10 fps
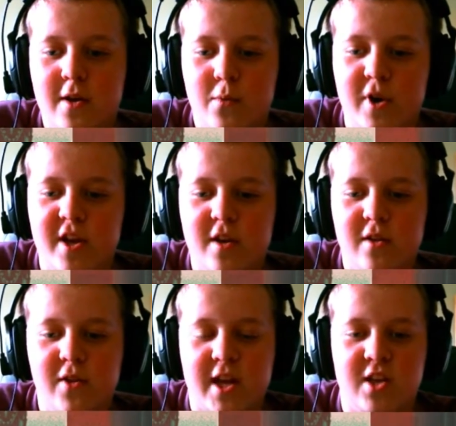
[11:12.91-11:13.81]
When it,
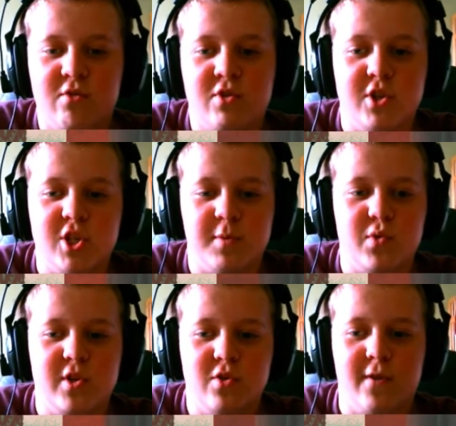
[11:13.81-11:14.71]
like, it glitches
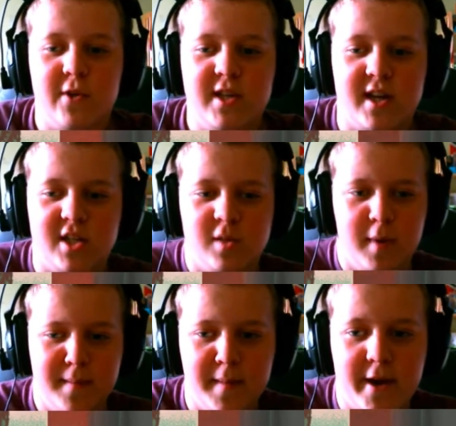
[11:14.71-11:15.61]
between two different texts. I just
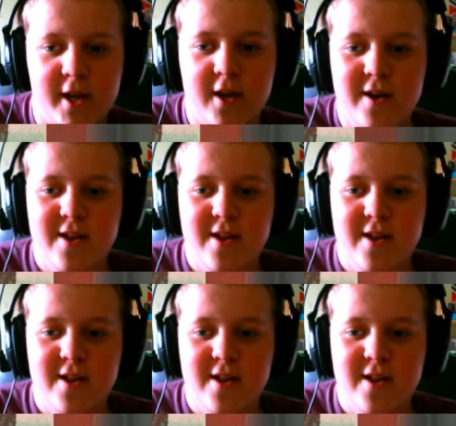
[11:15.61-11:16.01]
bumped my mic.